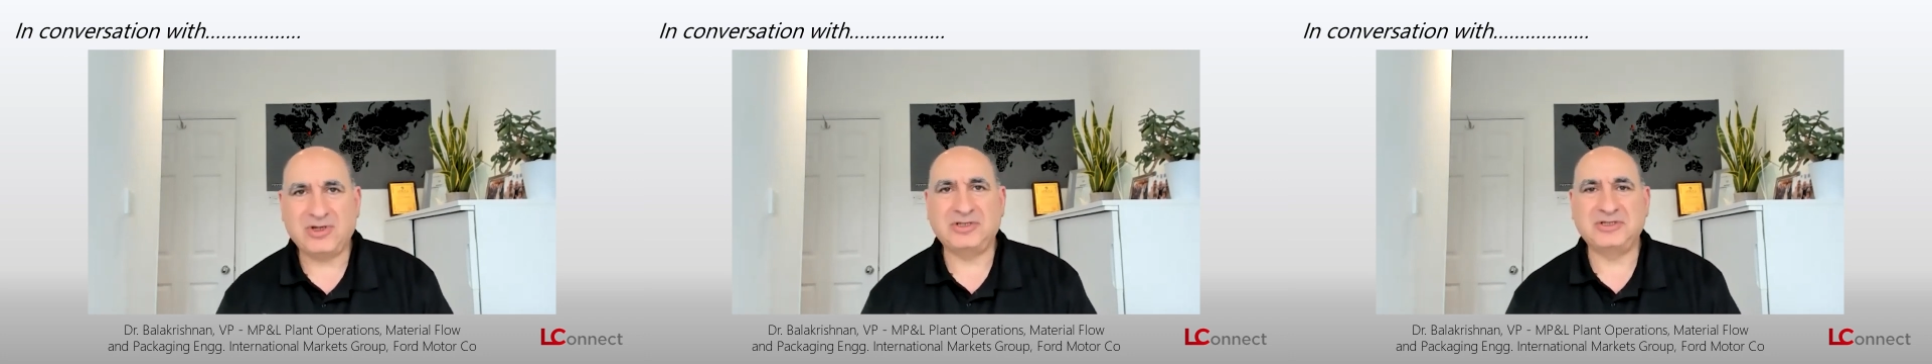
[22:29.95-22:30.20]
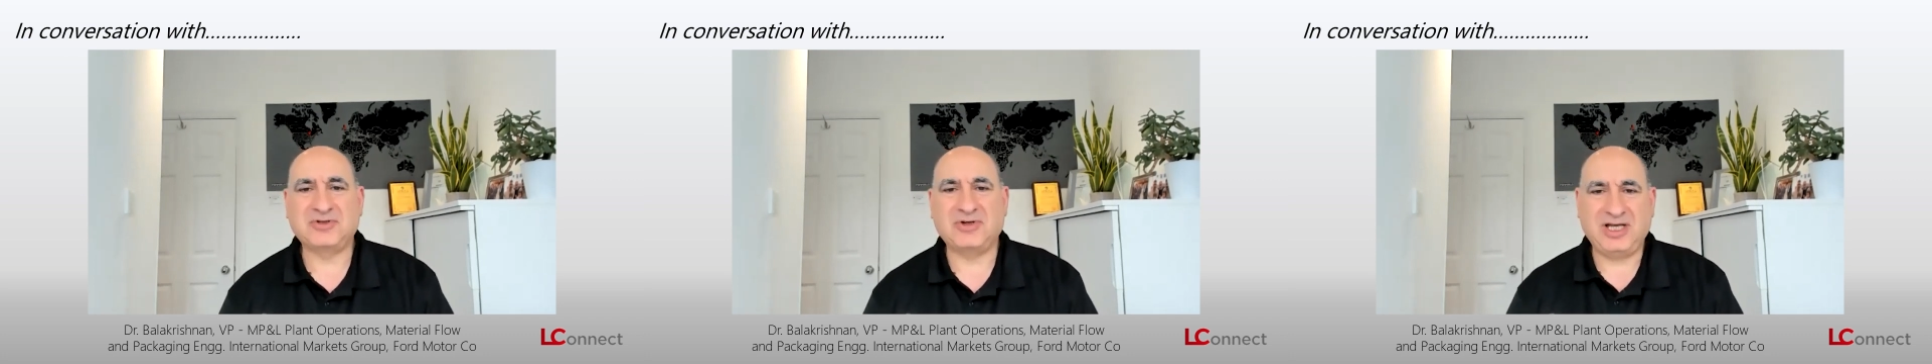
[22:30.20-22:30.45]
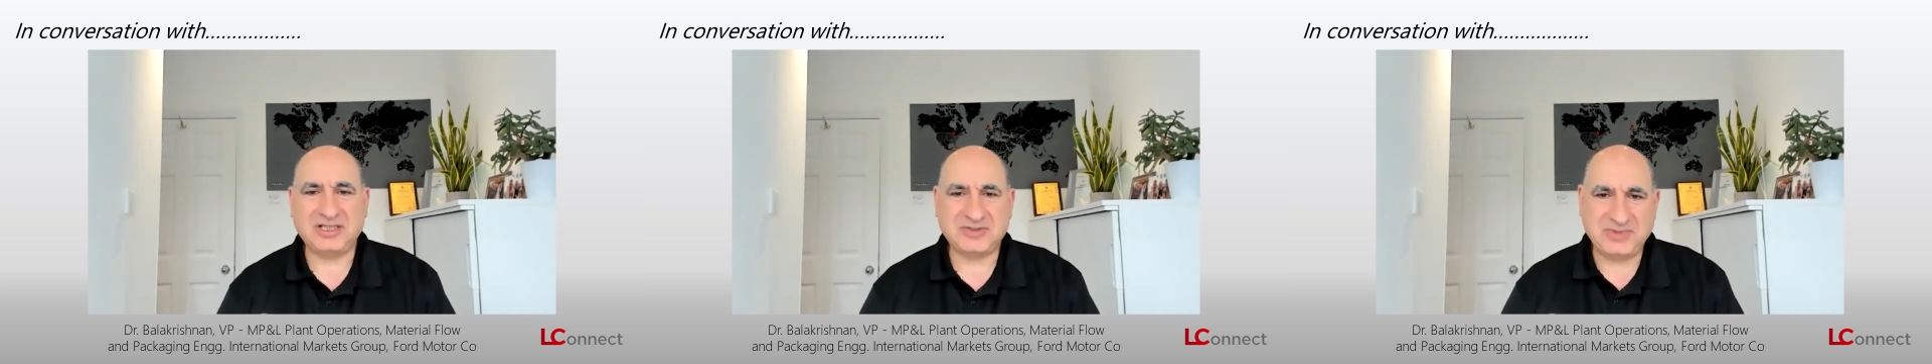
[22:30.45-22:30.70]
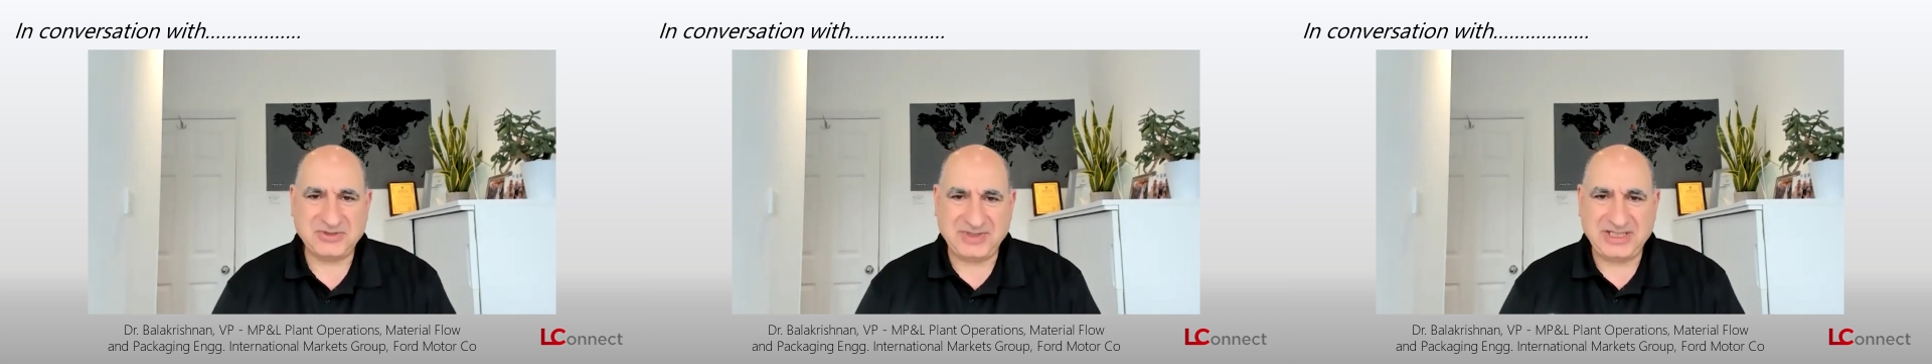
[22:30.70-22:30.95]

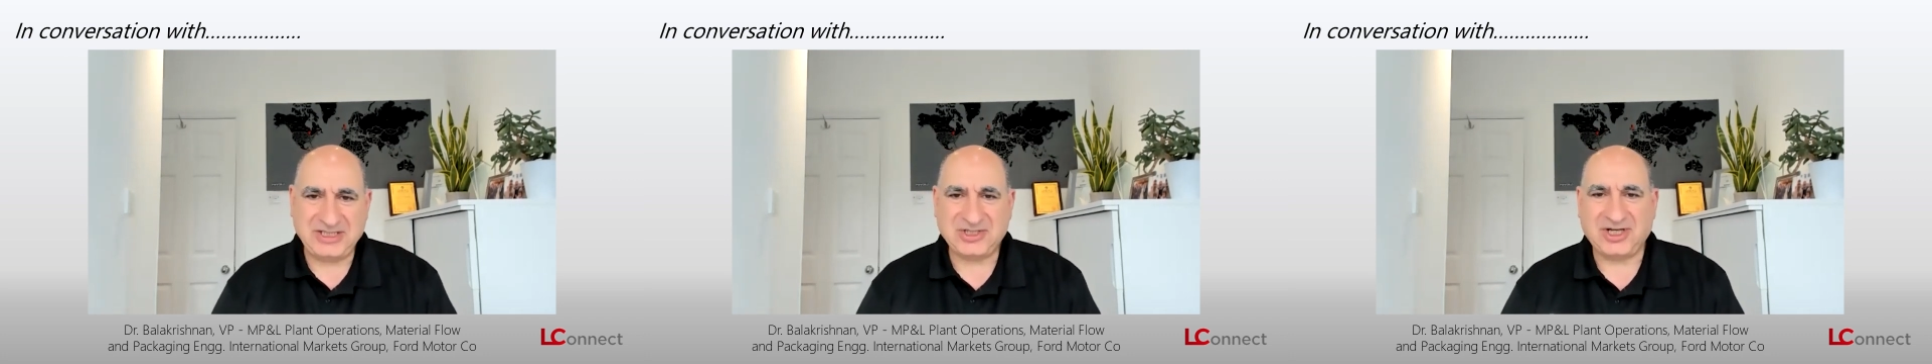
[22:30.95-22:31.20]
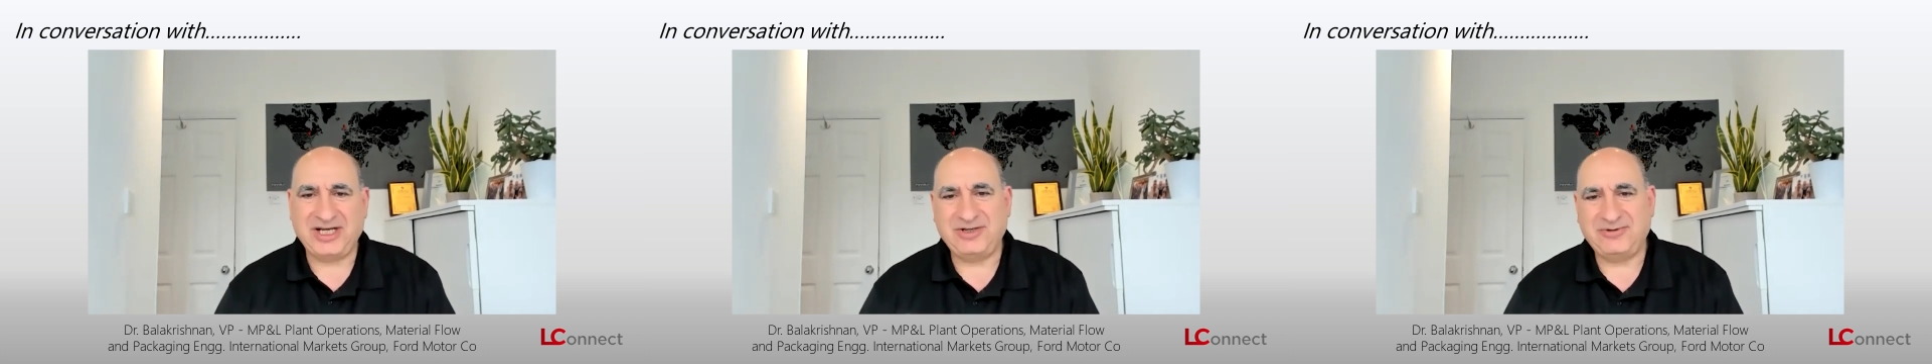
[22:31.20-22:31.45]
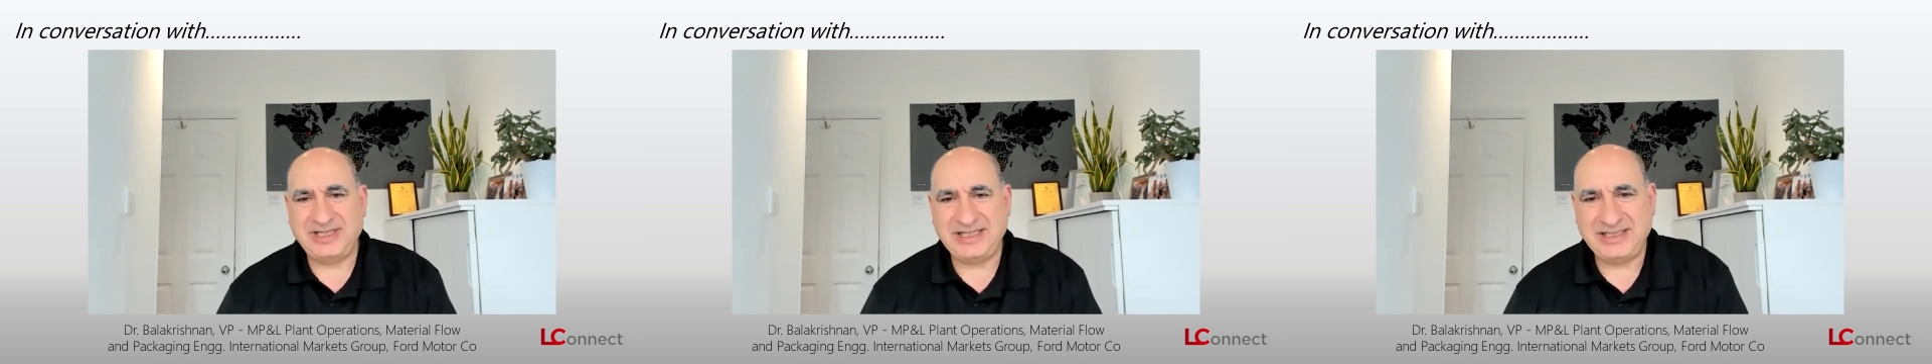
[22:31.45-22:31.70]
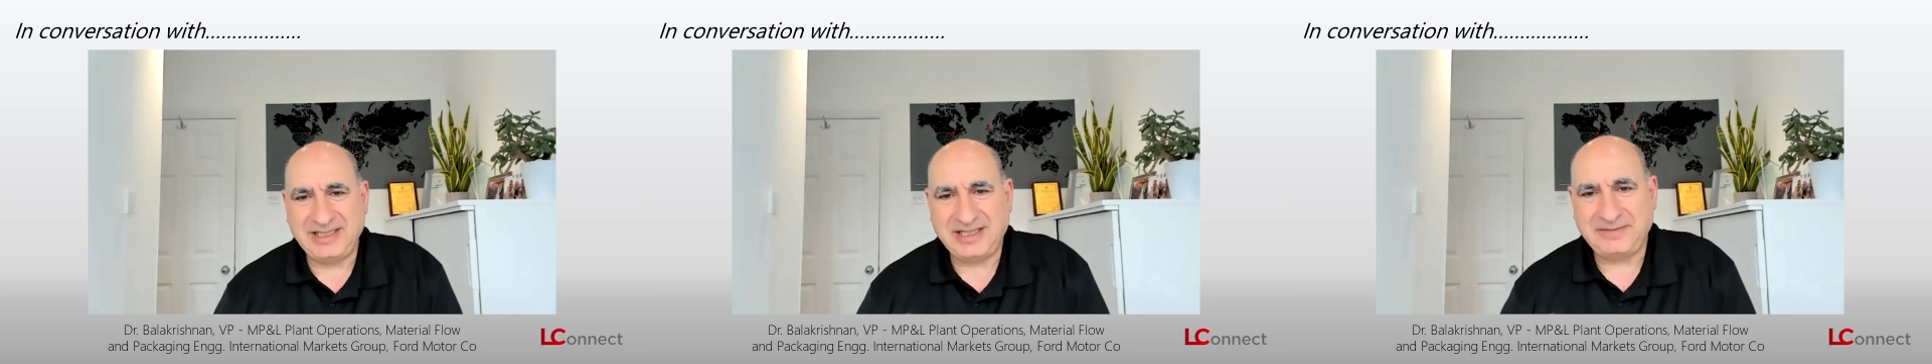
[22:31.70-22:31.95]
contrast between China and
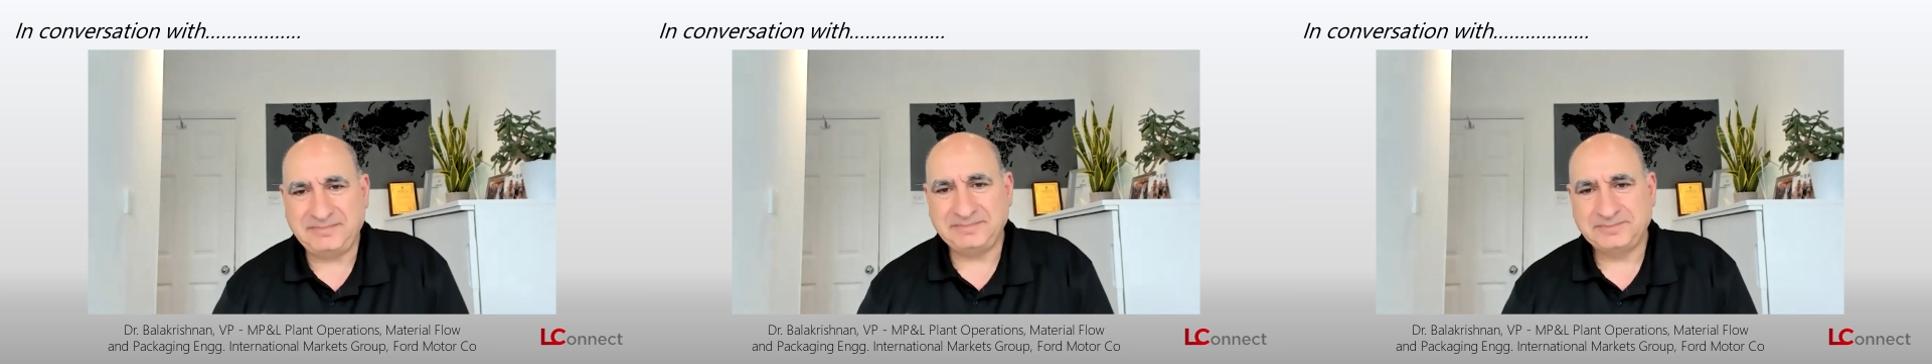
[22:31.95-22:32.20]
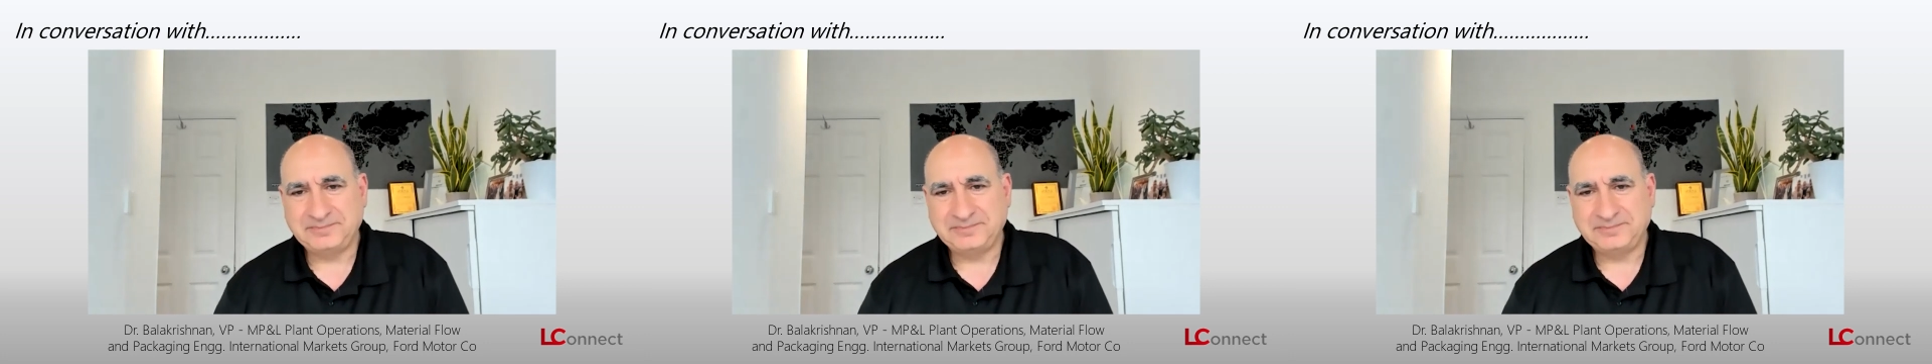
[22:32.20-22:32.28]
India?